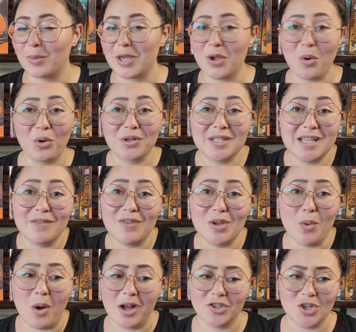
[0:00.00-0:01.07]
me or
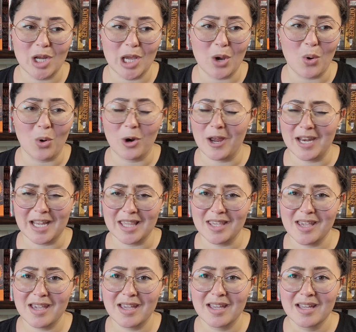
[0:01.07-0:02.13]
TV watching or
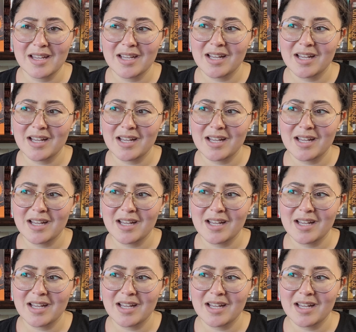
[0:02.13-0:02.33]
anything.